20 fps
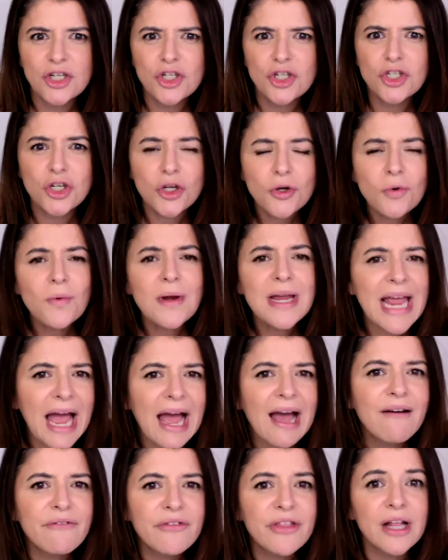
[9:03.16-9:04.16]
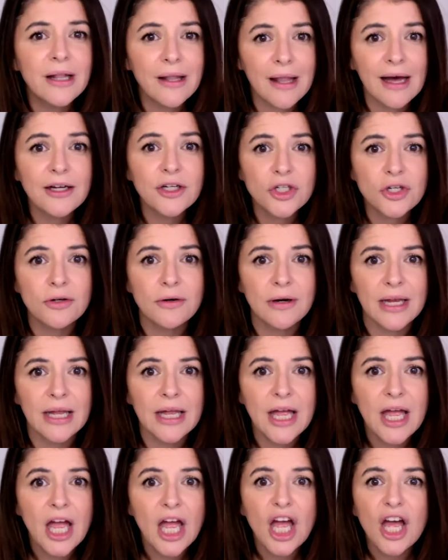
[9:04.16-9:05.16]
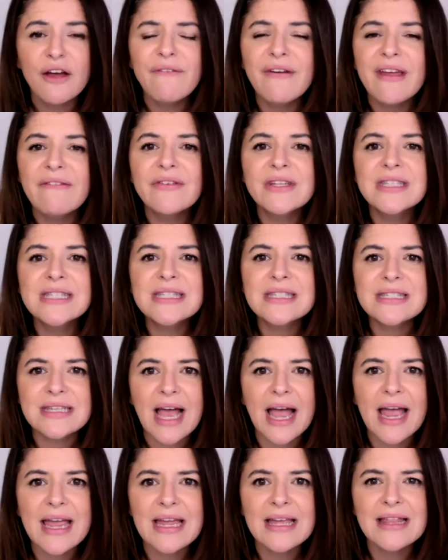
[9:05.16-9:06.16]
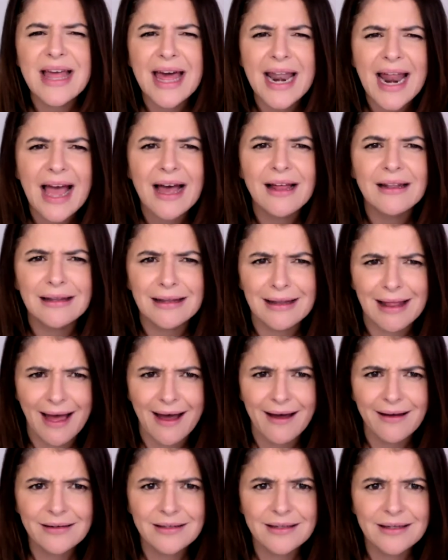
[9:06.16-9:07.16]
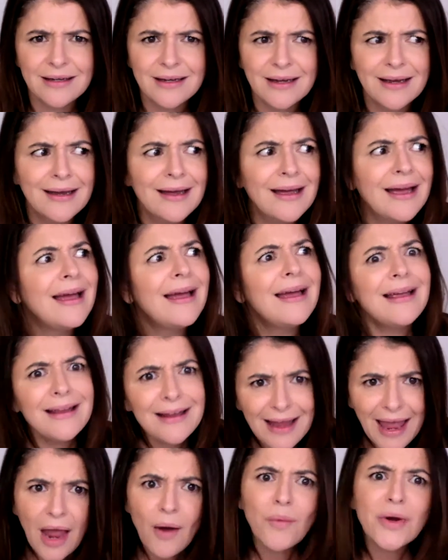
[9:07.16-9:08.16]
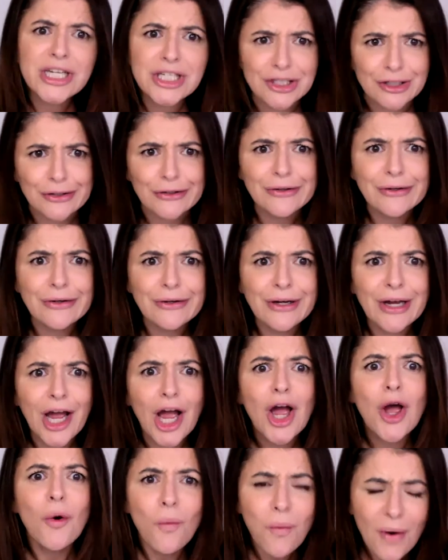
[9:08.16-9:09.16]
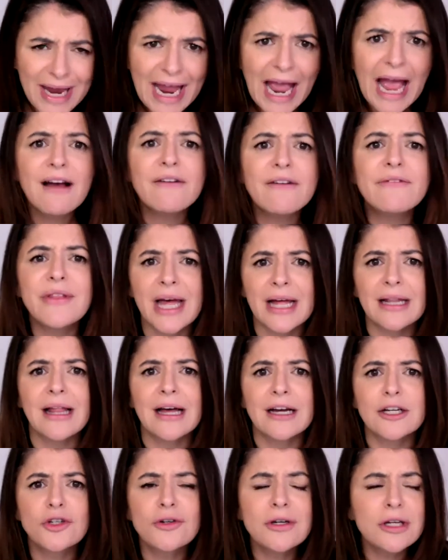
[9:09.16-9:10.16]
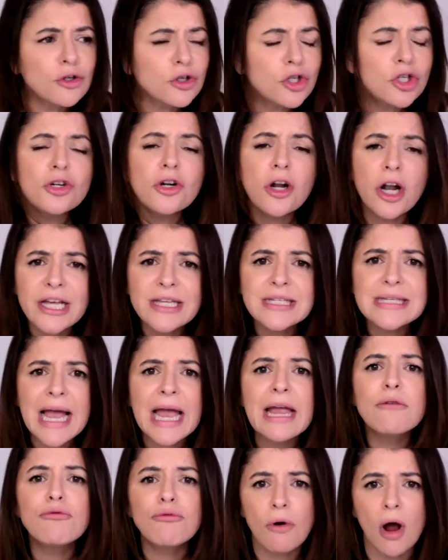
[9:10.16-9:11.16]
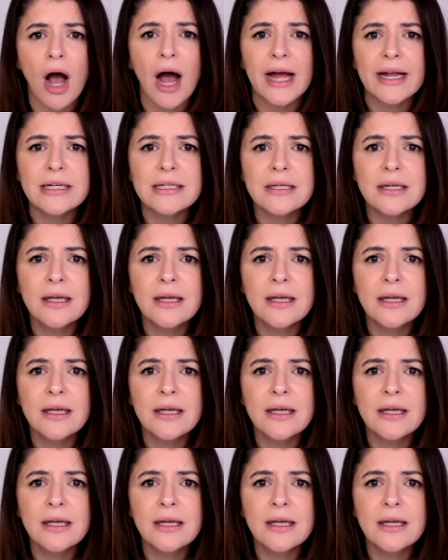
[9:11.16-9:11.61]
Do we have the luxury of even saying that out loud? Yeah, we do. We have that luxury, or should I say right?